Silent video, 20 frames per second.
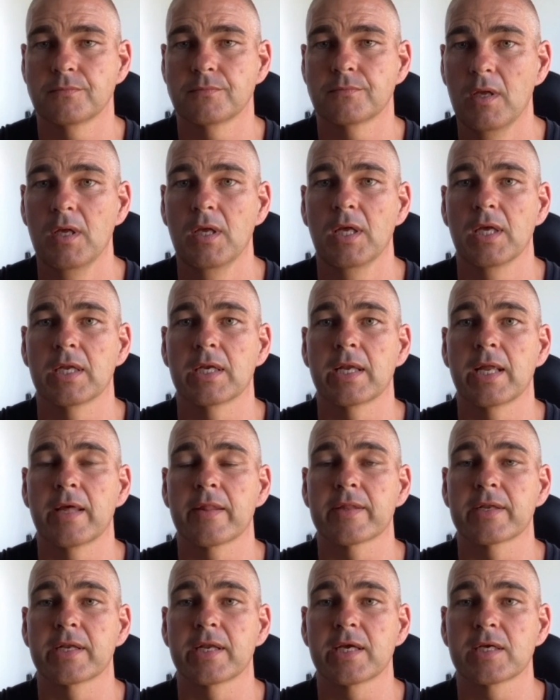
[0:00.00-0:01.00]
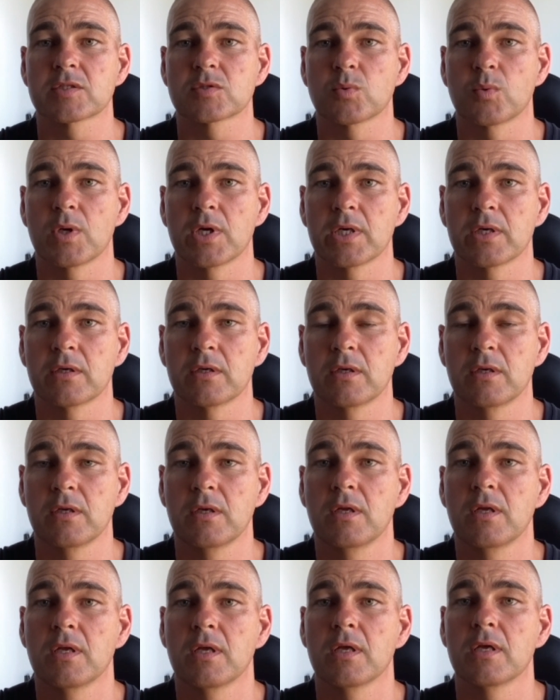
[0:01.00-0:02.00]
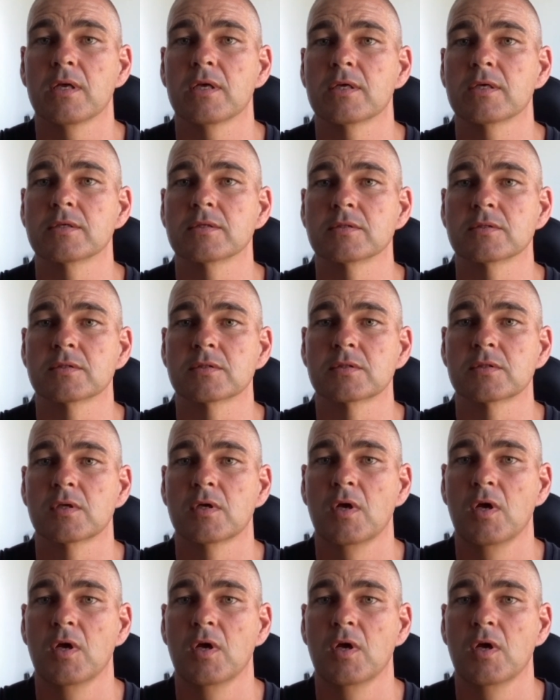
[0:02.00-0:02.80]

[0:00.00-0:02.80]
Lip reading: And now the next one is,